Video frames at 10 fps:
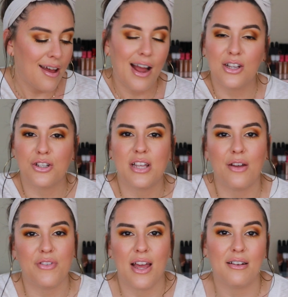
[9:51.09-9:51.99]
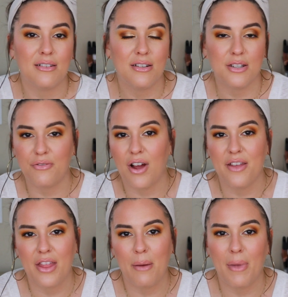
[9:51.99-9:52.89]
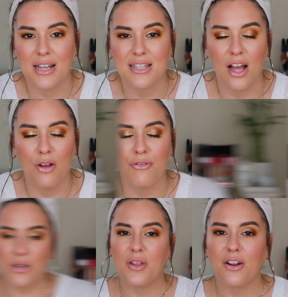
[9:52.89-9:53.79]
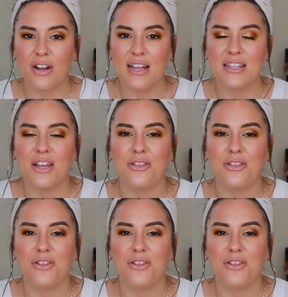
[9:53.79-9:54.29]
I just have yet to find that myself. So there it is.